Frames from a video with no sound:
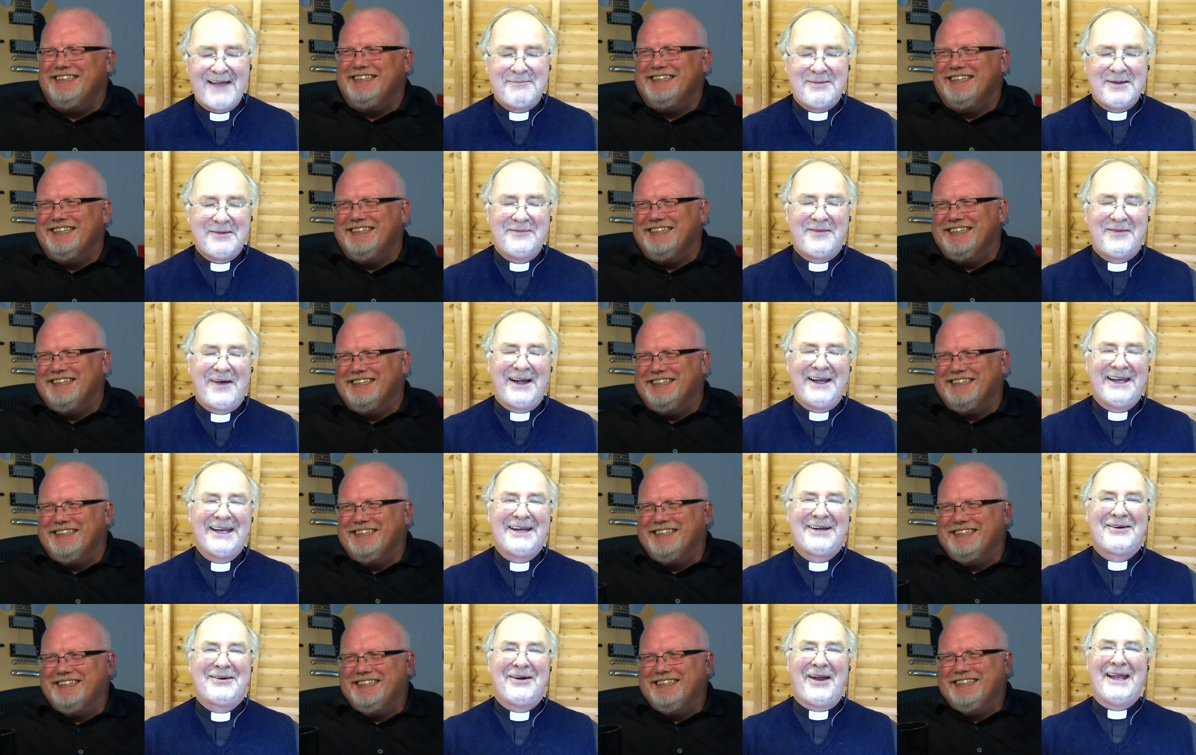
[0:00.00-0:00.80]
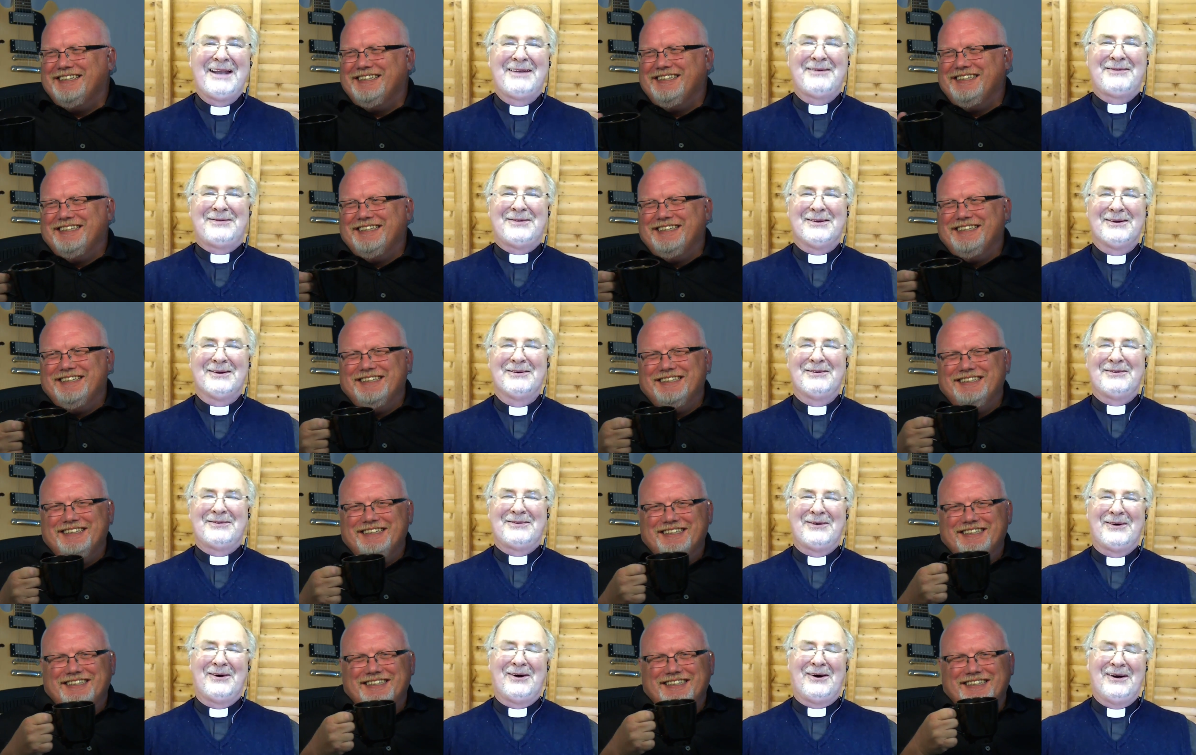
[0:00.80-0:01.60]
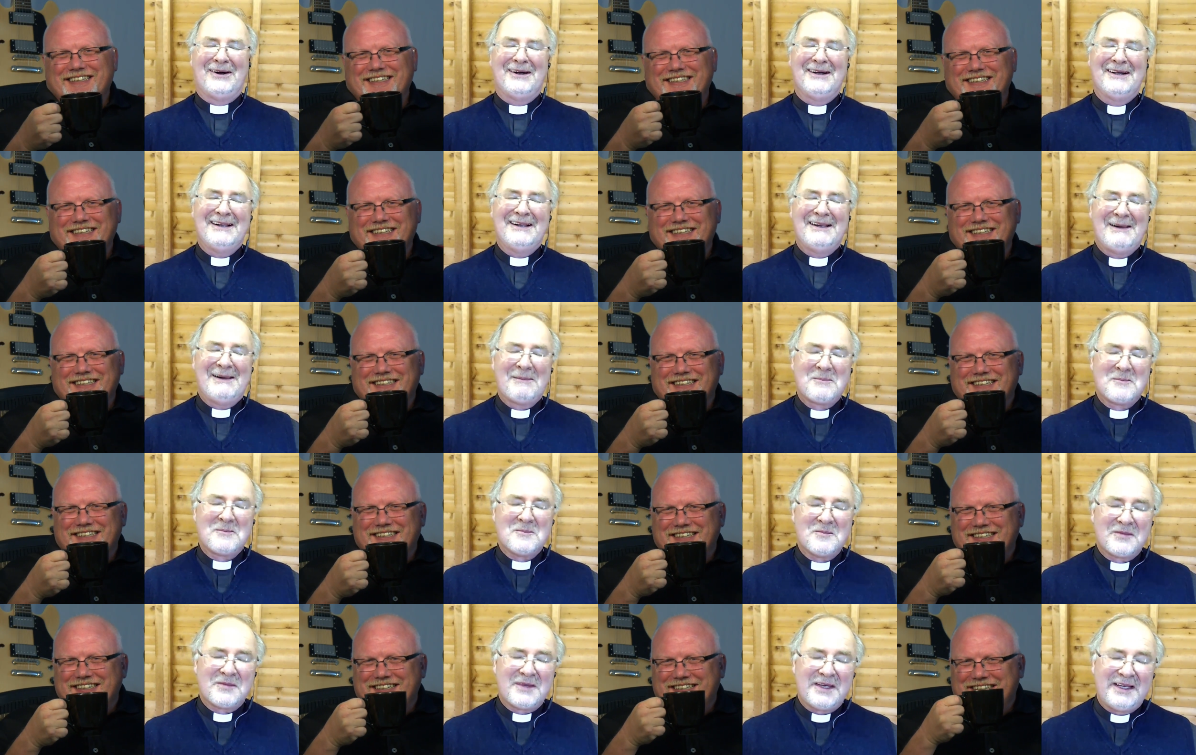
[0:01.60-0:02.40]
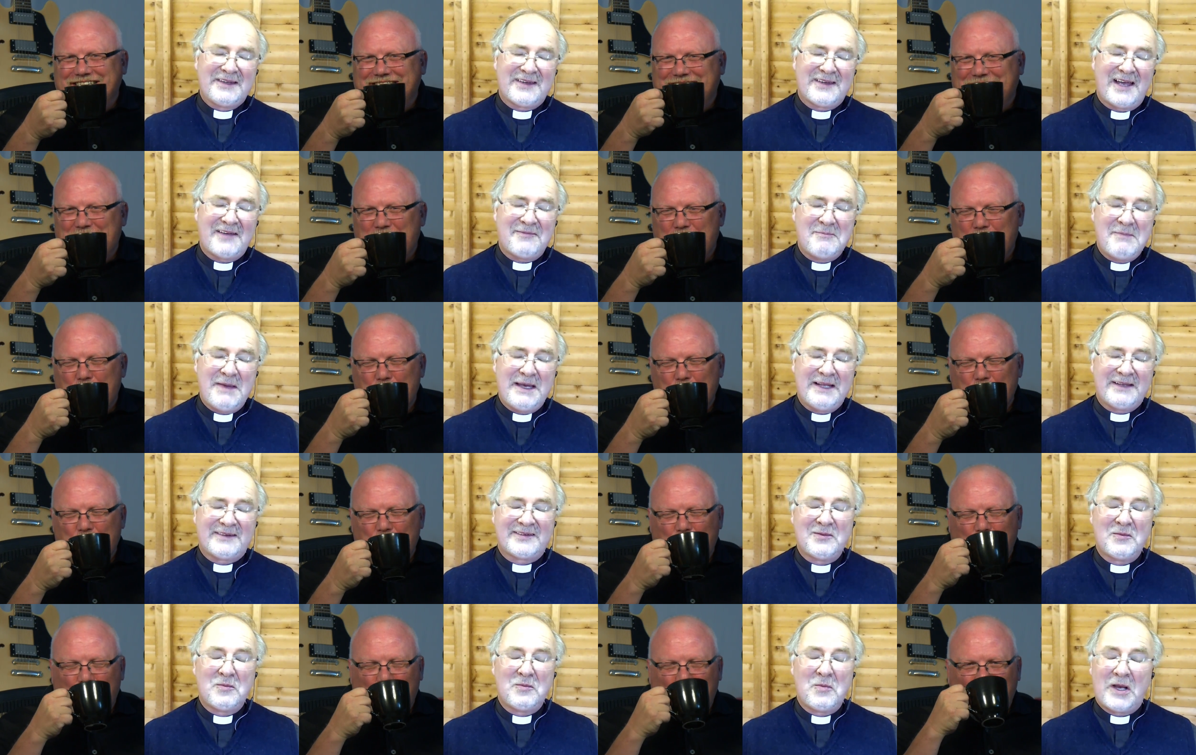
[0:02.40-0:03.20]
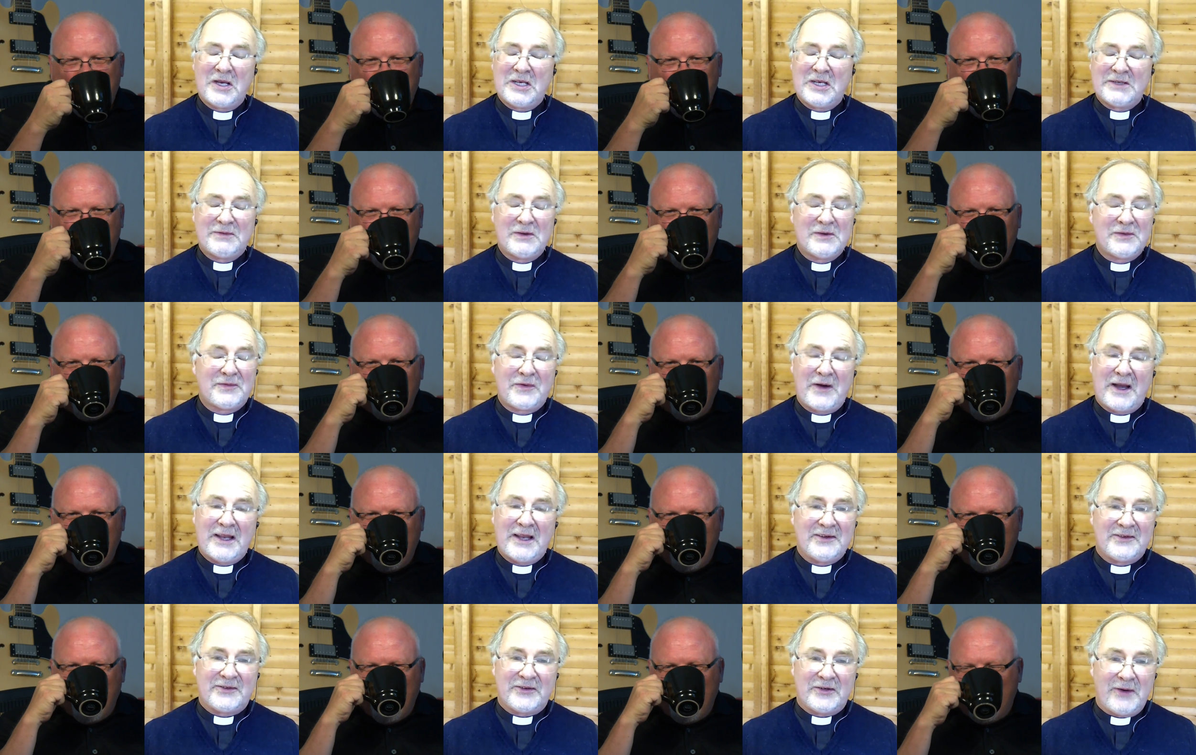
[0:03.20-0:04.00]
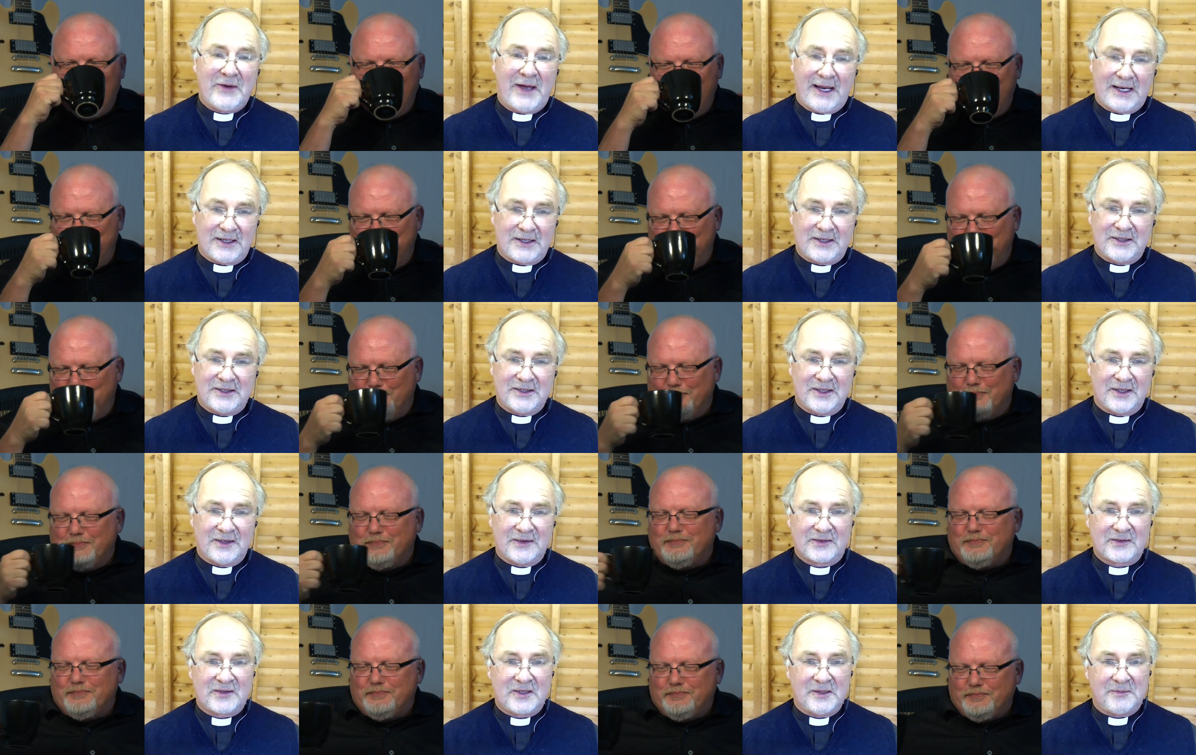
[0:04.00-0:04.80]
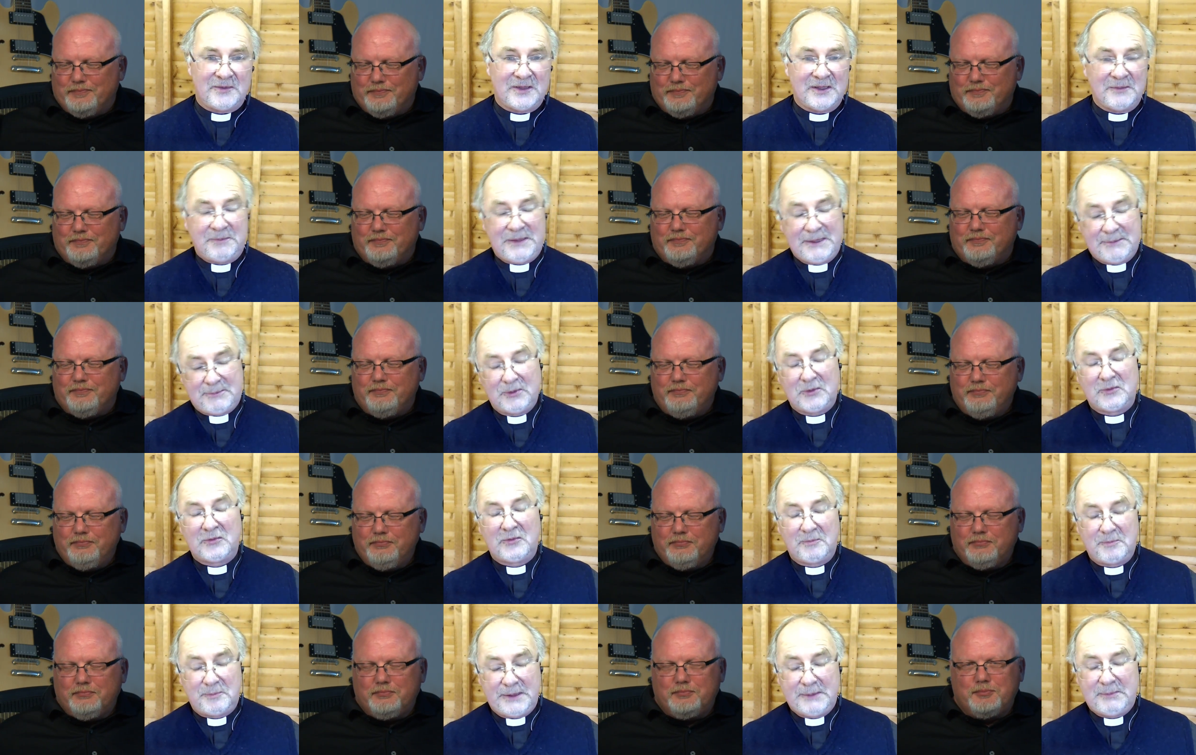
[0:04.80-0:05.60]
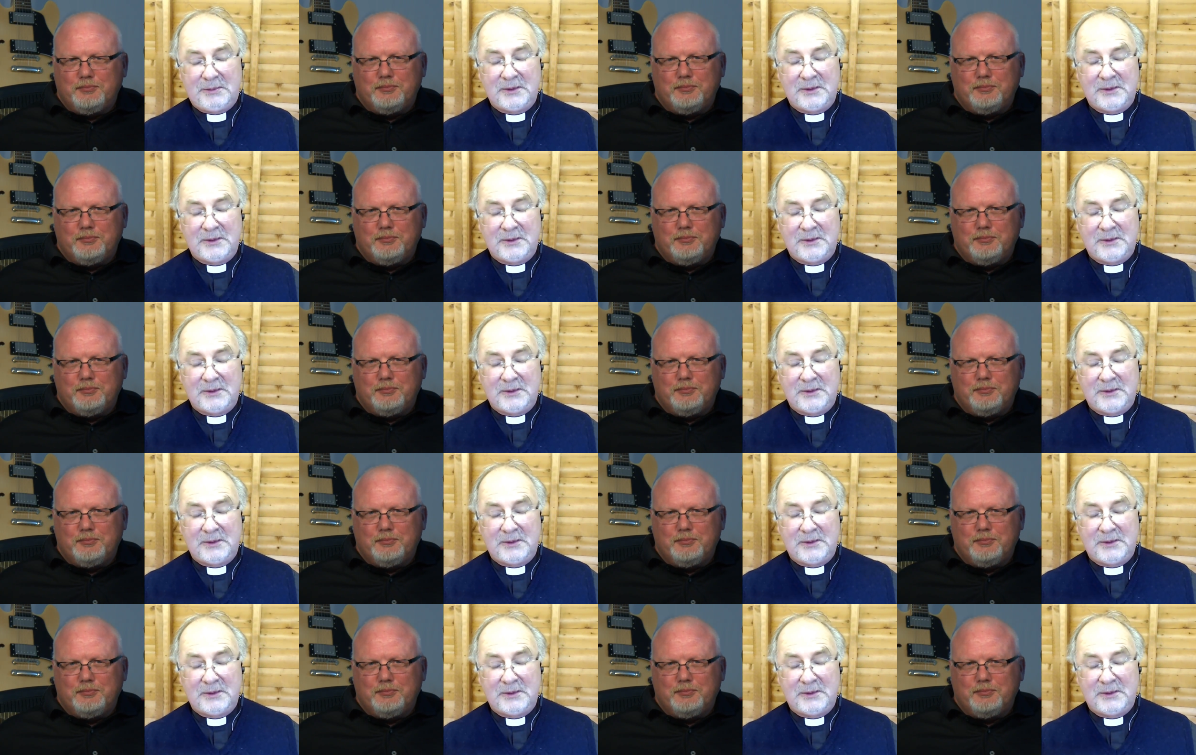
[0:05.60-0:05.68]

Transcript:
Speaker 1: I've been very grateful for because I've made some wonderful friends through Anglican Unscripted. People